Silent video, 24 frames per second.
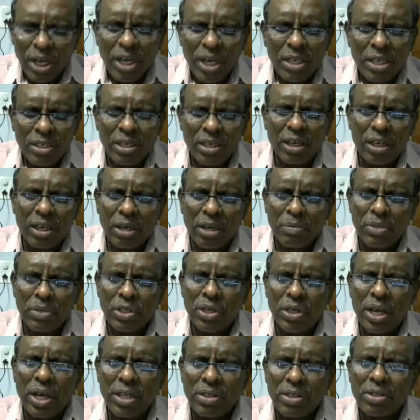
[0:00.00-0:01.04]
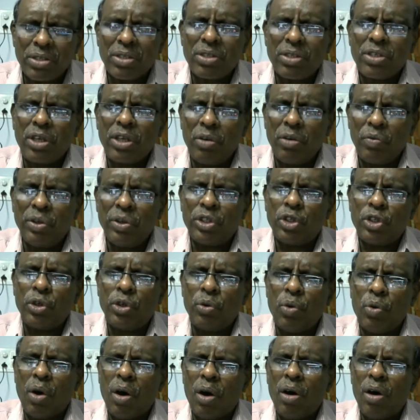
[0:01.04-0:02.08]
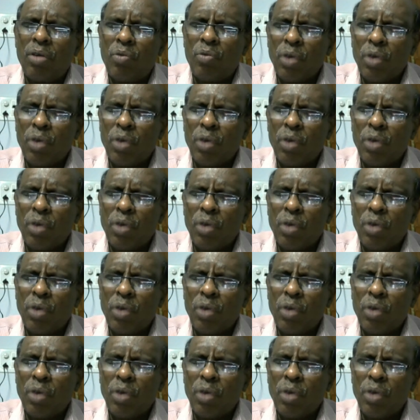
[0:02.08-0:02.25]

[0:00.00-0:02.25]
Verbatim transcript: circumstances in which you are